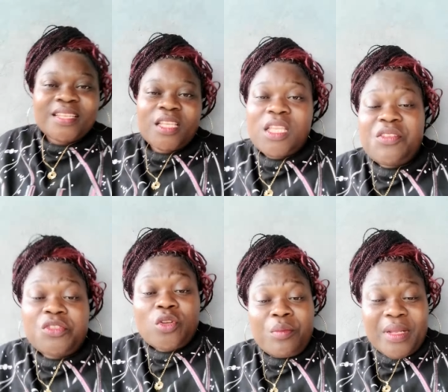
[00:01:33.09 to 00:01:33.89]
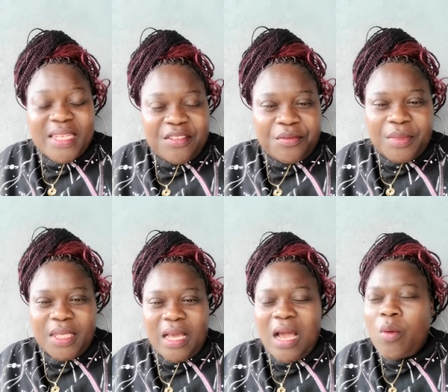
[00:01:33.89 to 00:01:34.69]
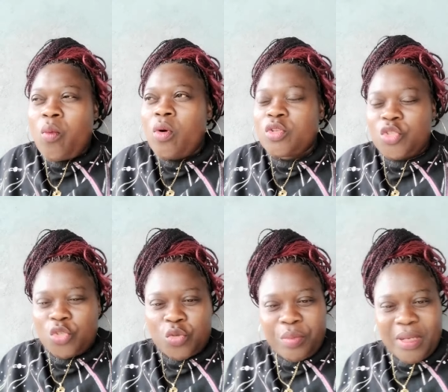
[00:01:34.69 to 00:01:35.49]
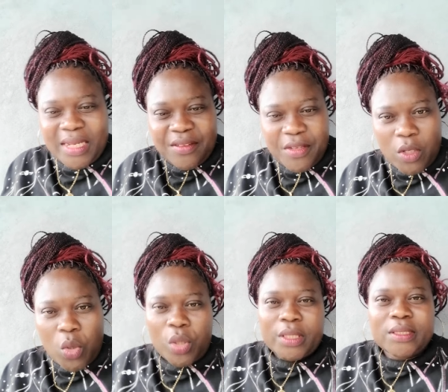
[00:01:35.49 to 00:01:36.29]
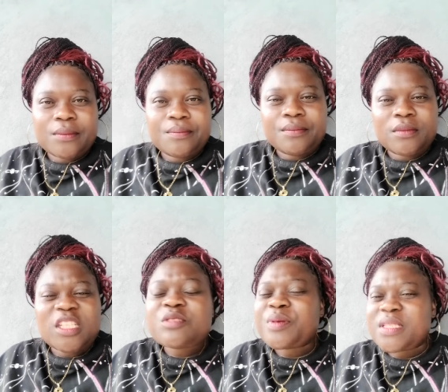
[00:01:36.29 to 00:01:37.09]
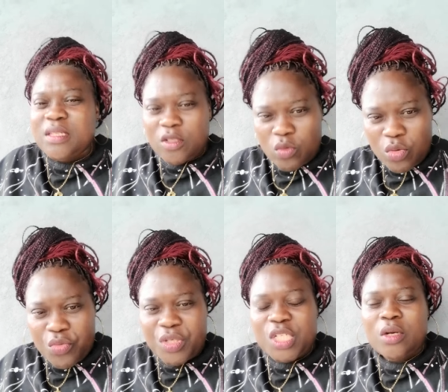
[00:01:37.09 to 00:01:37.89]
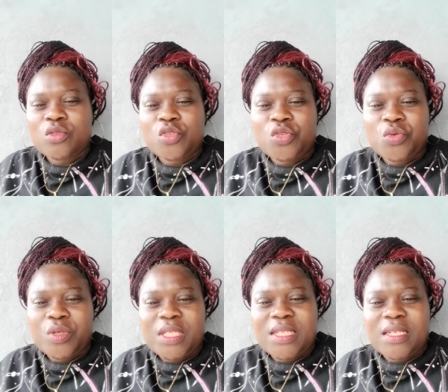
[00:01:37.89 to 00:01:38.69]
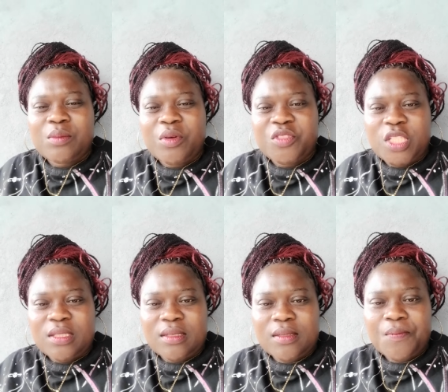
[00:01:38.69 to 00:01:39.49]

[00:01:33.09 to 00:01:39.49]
If you don't believe me, I want you to believe in God. This person is going to reach out to you in the name of Jesus.